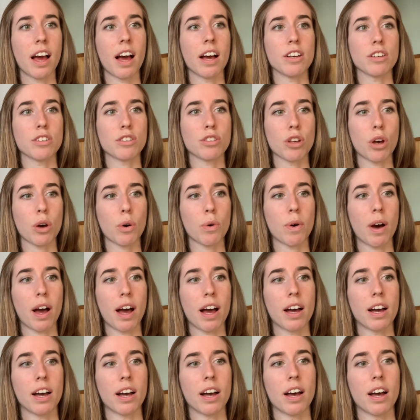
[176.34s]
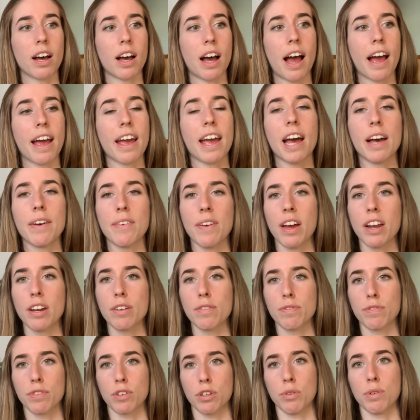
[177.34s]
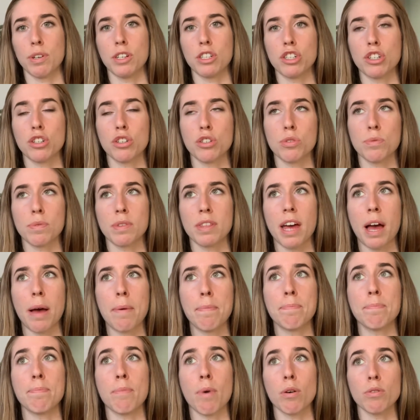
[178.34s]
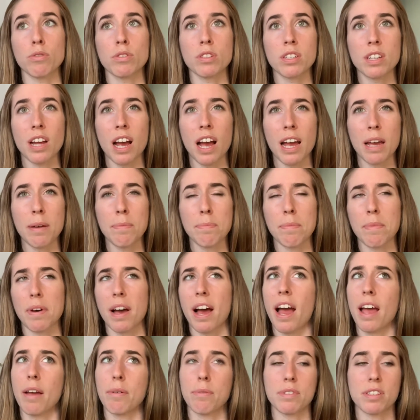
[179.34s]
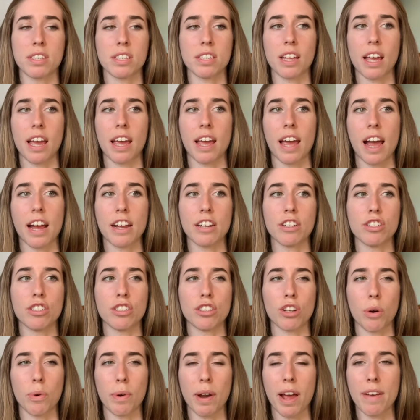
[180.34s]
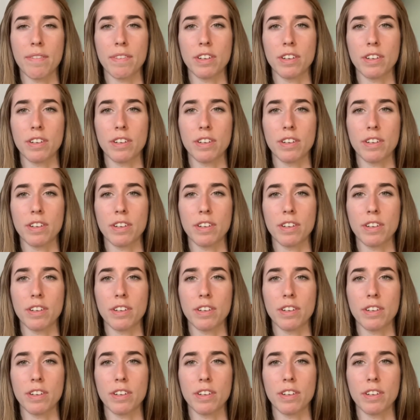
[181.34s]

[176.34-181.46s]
So I have had a few issues with them. Most of the time I would say I don't have